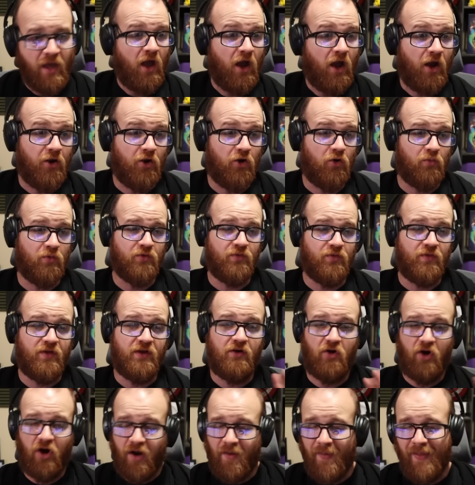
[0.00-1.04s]
A noteworthy
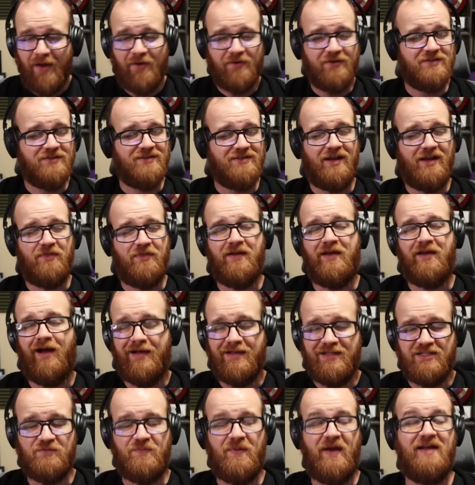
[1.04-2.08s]
call out is that I think
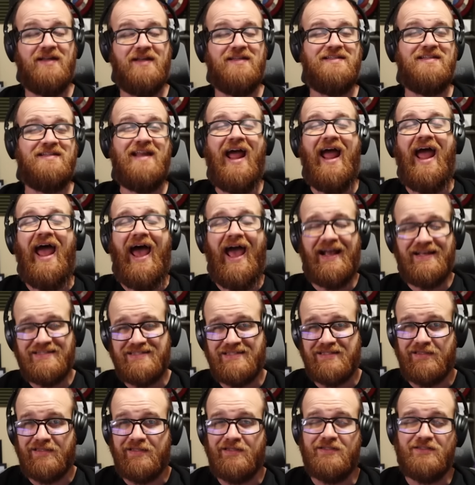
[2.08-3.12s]
Iceman is an
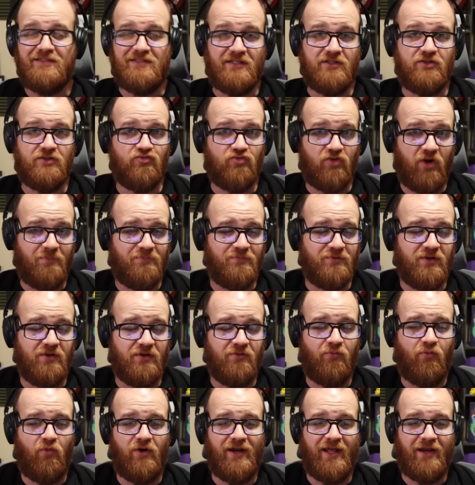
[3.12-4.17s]
excellent disruptive
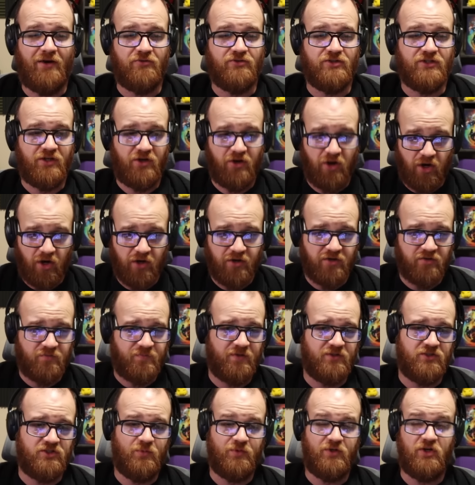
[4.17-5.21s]
1 energy card,
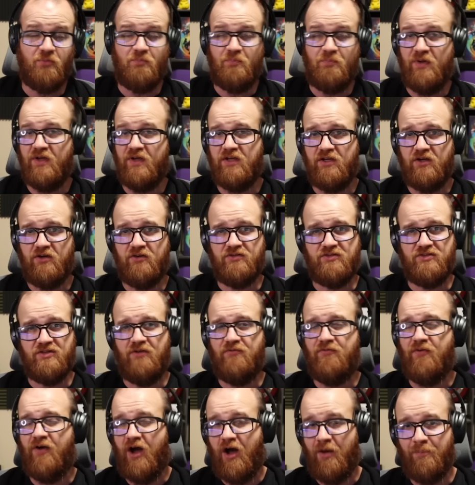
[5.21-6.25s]
especially when you're picking your stuff
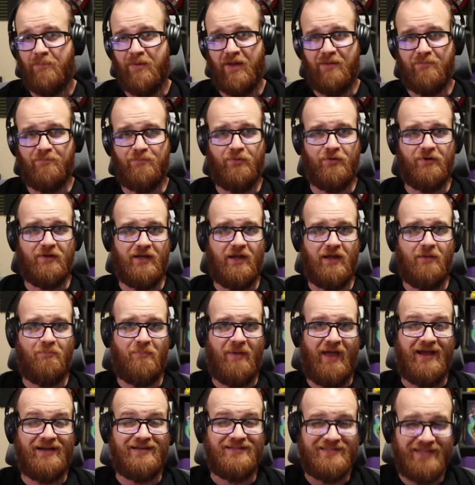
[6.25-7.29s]
up and putting it
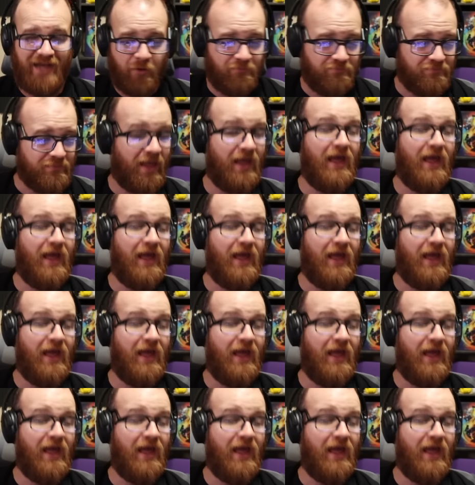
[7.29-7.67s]
back down.